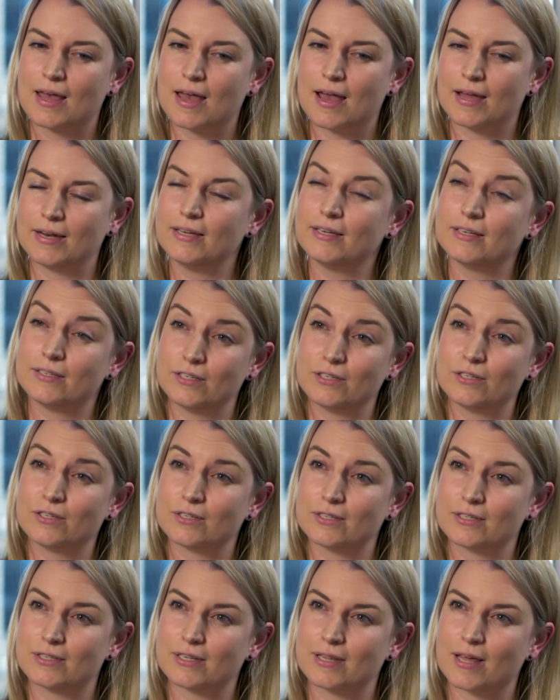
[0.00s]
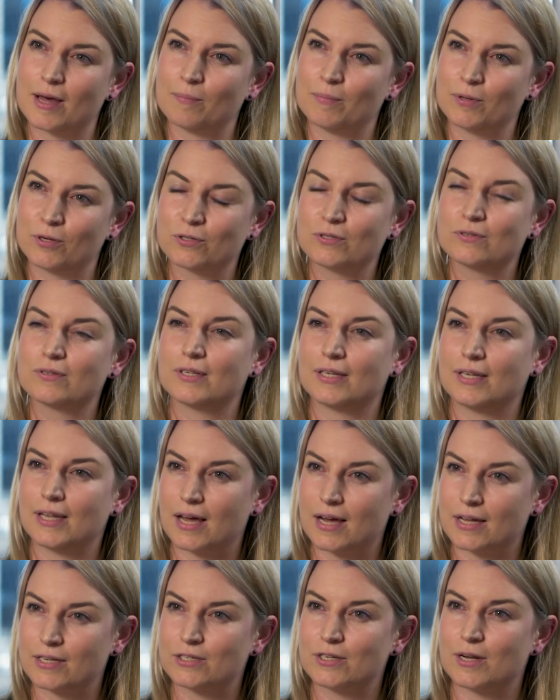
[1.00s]
And in addition to that, because of the
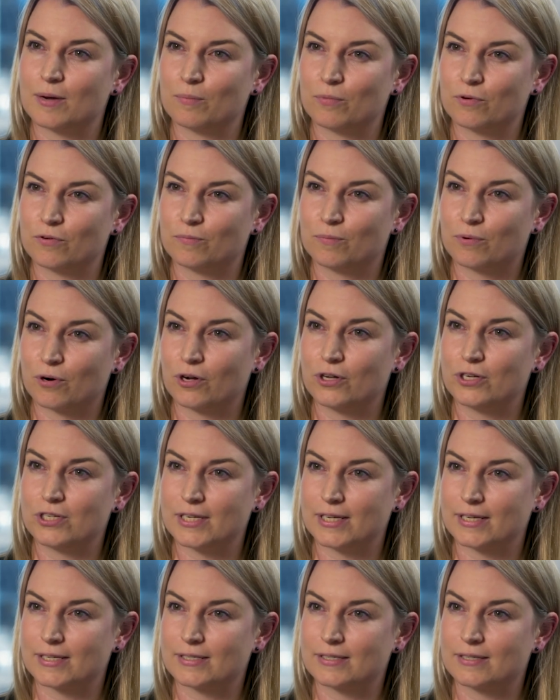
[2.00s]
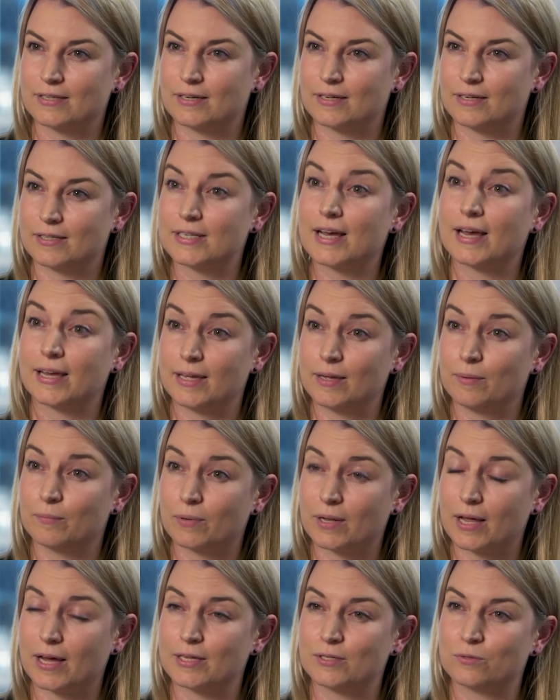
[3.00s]
large number of projects that are taking
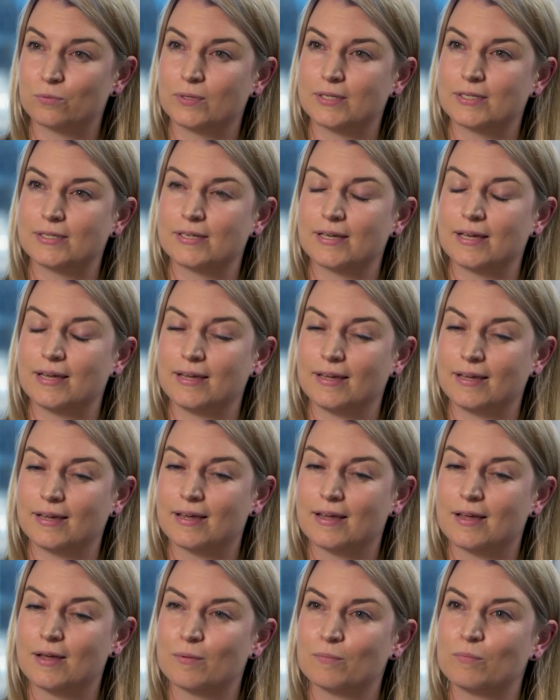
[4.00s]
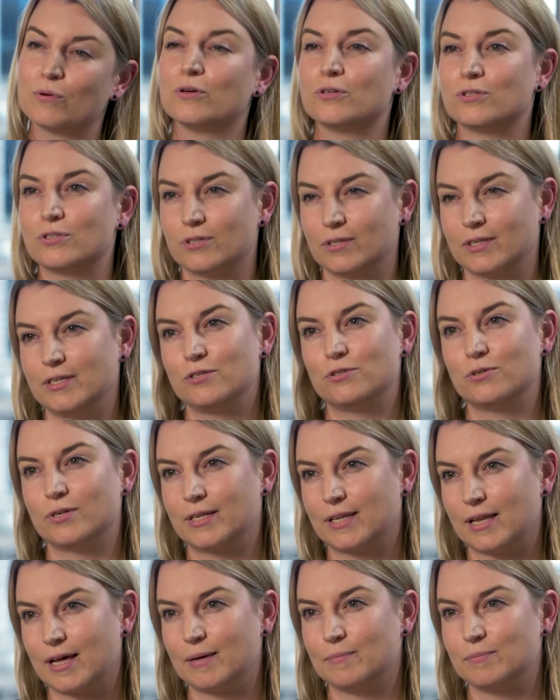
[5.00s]
place, we're seeing personal injury
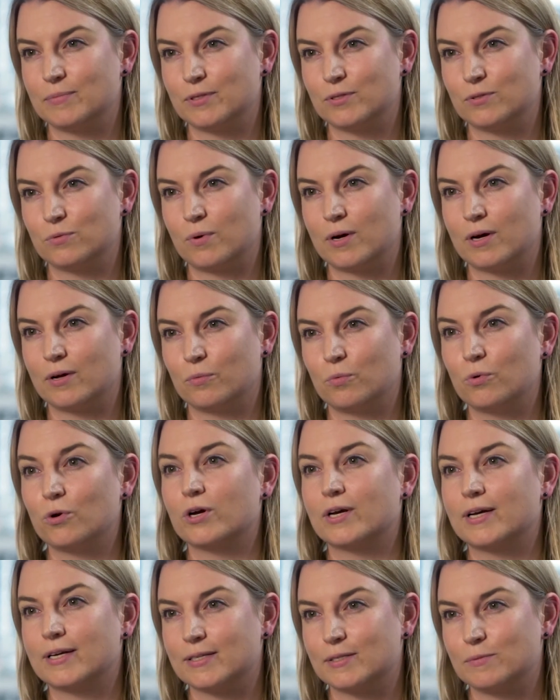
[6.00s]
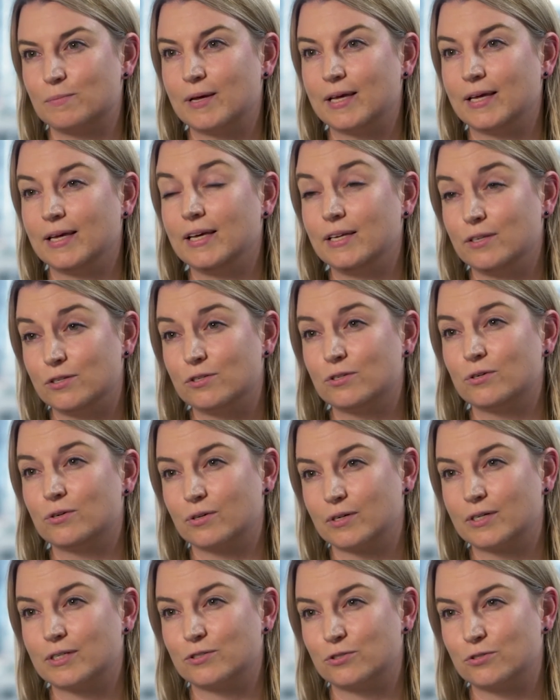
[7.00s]
claims as well, workers being injured
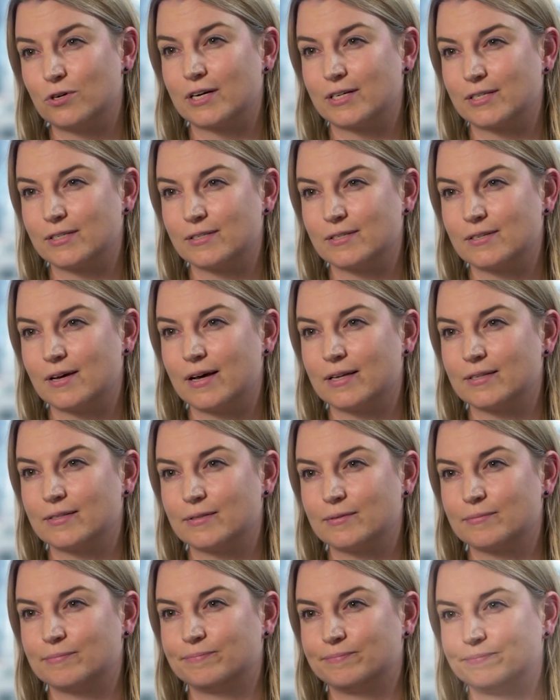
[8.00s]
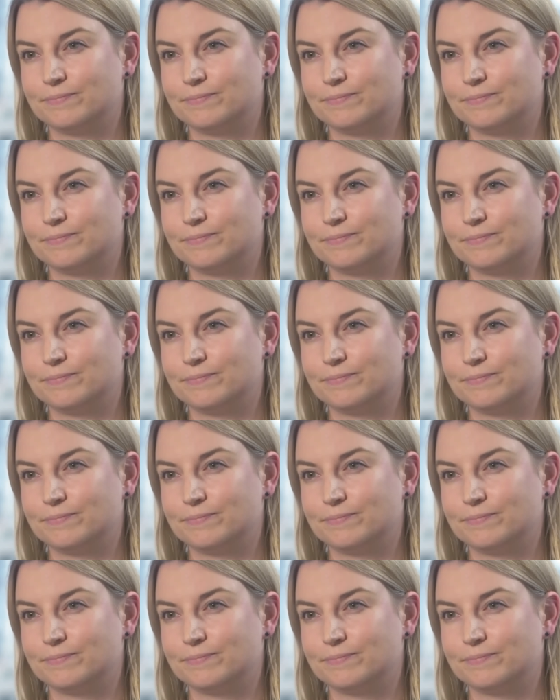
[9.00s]
on construction sites.